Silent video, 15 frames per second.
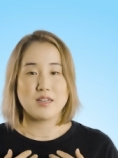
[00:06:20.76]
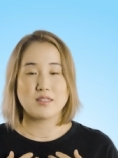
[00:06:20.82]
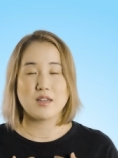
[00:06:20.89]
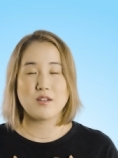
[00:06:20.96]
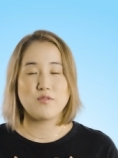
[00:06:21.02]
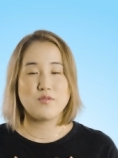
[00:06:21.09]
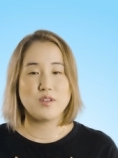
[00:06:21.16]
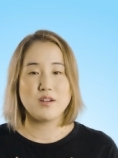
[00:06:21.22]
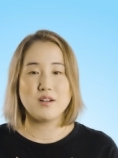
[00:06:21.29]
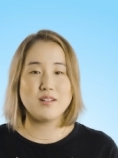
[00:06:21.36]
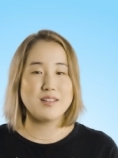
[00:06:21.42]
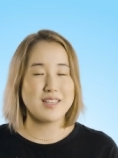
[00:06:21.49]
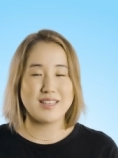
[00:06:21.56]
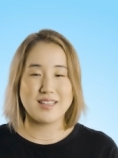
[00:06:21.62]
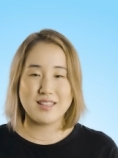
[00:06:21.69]
Because I
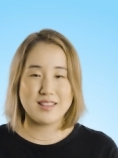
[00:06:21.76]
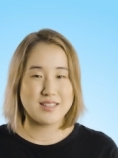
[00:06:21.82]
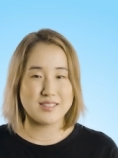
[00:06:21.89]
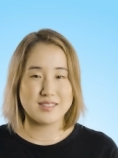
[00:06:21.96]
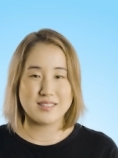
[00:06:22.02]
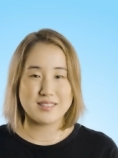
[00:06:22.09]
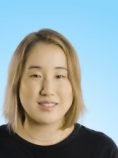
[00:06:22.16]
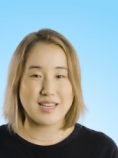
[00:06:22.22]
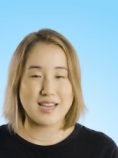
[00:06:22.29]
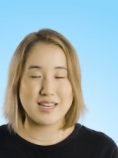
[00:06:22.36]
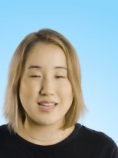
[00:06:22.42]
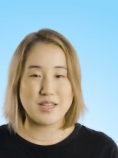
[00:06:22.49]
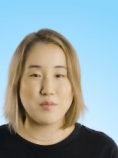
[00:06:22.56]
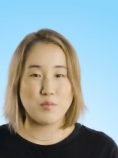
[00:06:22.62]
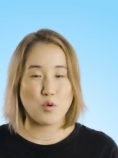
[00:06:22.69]
feel in this
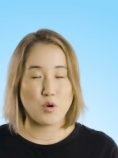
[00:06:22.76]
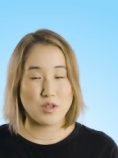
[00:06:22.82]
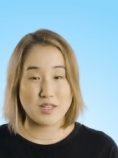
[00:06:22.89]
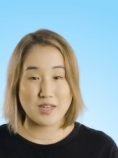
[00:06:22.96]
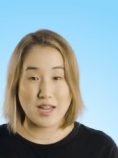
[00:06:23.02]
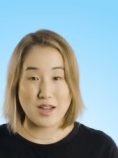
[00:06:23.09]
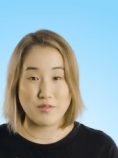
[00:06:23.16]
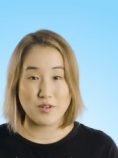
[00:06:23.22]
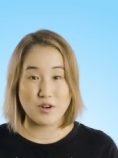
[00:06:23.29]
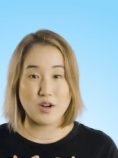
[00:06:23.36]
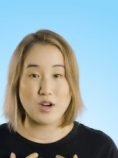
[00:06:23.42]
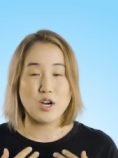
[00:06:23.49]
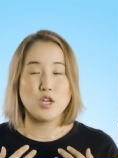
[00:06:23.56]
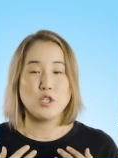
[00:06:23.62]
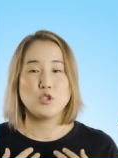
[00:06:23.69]
society more than
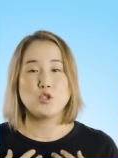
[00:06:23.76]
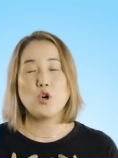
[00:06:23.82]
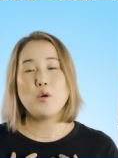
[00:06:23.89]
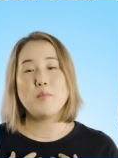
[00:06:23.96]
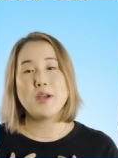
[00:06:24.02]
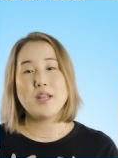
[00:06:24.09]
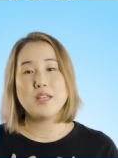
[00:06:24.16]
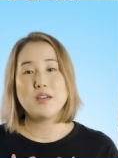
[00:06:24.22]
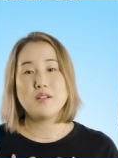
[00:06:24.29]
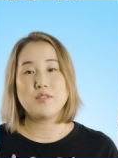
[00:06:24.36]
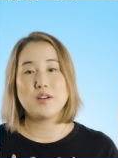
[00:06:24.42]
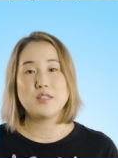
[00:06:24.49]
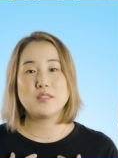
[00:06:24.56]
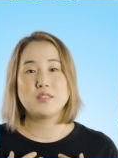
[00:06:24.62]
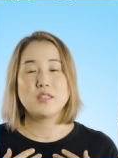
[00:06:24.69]
ever, so many
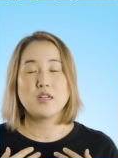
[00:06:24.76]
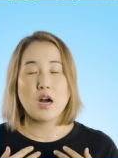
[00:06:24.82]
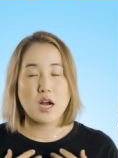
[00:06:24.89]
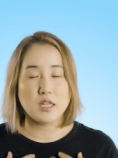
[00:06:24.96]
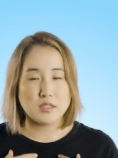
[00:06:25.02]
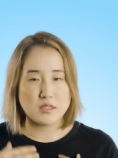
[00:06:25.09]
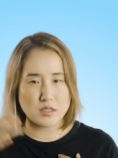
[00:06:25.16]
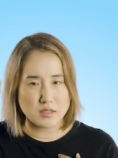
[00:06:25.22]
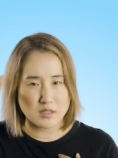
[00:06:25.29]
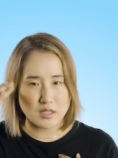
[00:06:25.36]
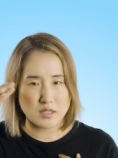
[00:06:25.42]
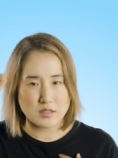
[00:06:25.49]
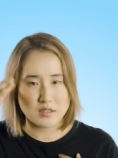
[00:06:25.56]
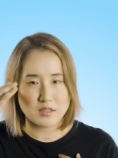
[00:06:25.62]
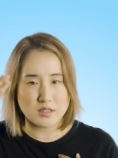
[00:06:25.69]
of us
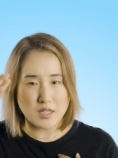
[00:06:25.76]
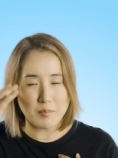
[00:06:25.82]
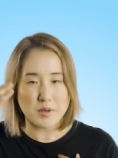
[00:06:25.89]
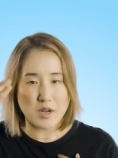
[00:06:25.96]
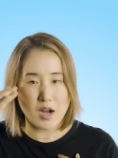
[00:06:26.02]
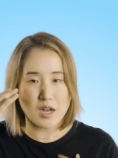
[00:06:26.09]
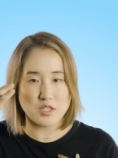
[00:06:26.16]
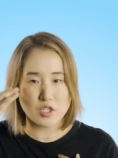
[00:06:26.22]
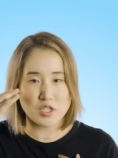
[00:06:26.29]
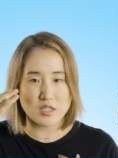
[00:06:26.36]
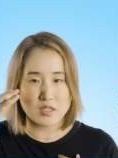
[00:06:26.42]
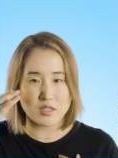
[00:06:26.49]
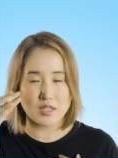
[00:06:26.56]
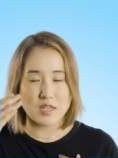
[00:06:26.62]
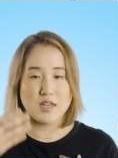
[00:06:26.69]
constantly,
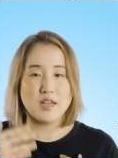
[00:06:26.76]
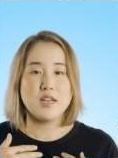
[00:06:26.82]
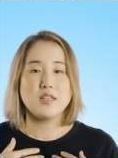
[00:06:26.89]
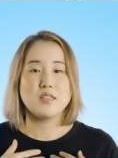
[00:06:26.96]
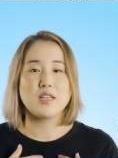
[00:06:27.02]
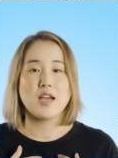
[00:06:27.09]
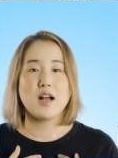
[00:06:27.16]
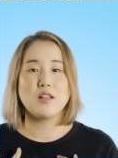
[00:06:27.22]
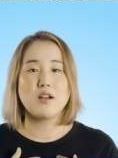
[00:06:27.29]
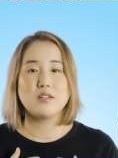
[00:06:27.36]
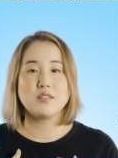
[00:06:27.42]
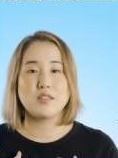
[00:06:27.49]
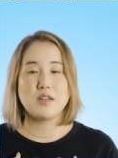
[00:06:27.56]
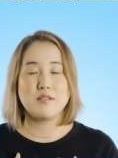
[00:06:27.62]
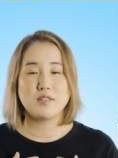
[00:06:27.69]
subconsciously tell
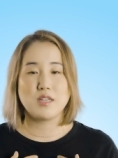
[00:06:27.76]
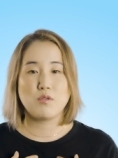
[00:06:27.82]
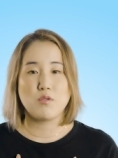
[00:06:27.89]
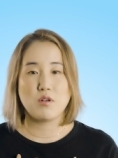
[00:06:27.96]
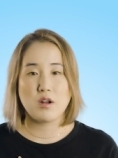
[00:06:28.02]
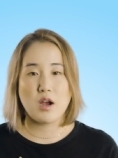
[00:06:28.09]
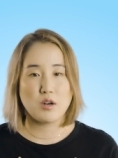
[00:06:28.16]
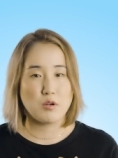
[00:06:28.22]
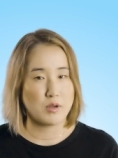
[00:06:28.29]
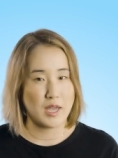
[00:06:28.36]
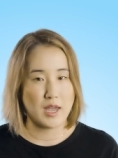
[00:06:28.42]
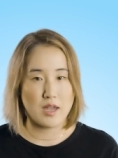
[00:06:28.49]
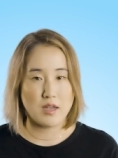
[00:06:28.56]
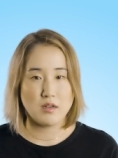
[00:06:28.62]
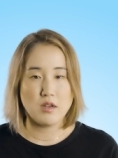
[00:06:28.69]
ourselves that we're not
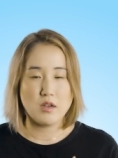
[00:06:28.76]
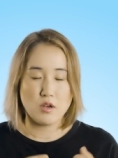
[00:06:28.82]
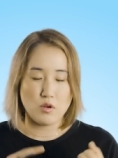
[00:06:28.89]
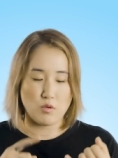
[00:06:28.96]
okay.